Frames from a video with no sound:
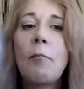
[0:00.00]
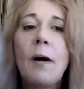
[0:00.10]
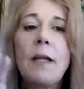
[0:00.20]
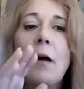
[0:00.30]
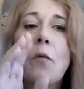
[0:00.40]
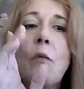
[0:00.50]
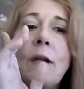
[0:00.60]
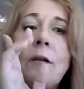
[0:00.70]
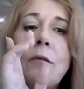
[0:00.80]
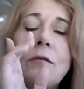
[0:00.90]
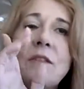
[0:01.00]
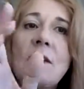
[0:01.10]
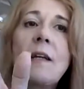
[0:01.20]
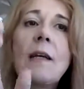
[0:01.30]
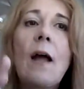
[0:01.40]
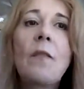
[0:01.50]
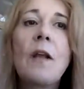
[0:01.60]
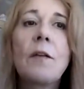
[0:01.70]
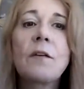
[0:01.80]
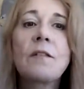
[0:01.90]
But when you see it on
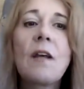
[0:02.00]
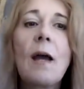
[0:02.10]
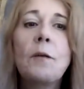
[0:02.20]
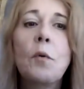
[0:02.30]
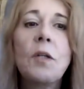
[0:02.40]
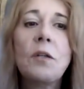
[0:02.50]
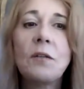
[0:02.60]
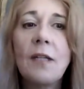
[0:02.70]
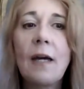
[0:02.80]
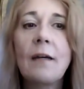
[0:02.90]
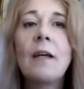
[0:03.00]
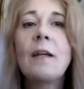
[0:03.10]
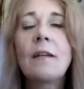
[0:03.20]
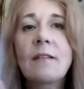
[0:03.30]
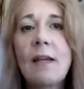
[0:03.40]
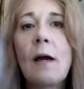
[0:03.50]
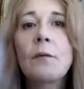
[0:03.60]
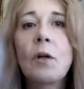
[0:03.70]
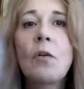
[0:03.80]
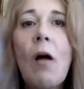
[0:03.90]
the other side, when you're dead, it's
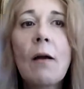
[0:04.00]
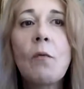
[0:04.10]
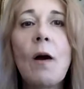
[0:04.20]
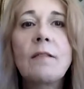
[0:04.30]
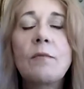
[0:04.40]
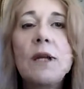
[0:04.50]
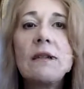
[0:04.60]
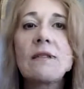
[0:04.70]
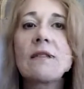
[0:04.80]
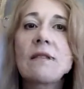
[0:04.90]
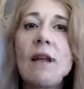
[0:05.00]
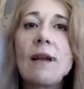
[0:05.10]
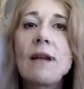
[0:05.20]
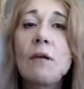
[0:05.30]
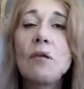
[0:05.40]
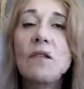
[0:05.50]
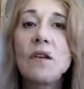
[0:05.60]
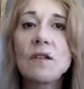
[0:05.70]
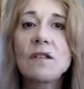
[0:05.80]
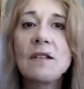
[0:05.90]
counterclockwise because it's like a
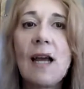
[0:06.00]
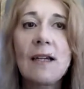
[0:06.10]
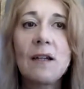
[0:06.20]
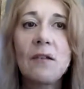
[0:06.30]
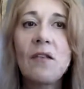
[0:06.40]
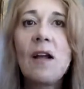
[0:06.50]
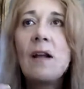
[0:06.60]
reverse negative.